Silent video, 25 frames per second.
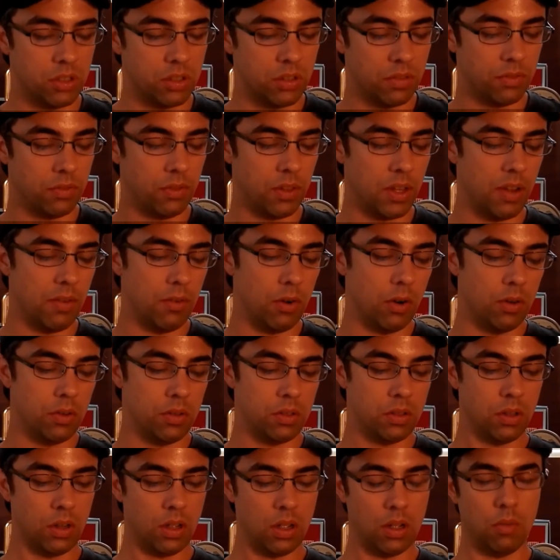the
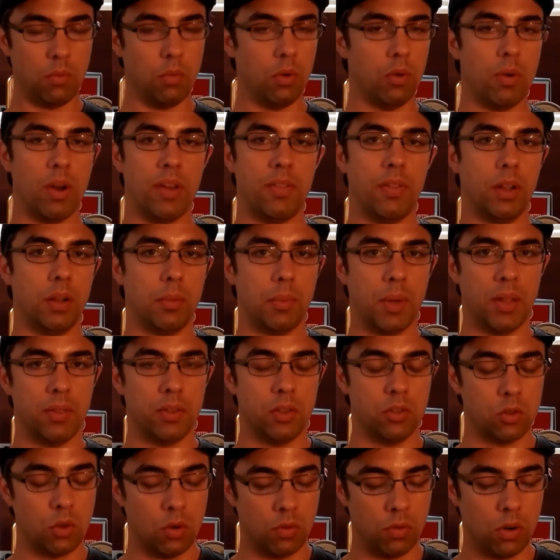flavors. What do I think about
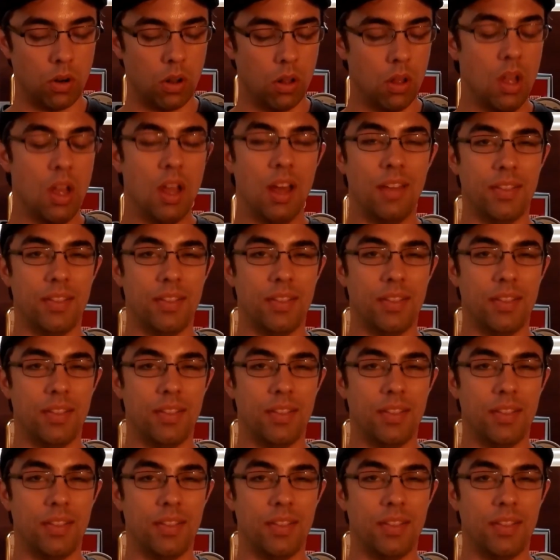this overall?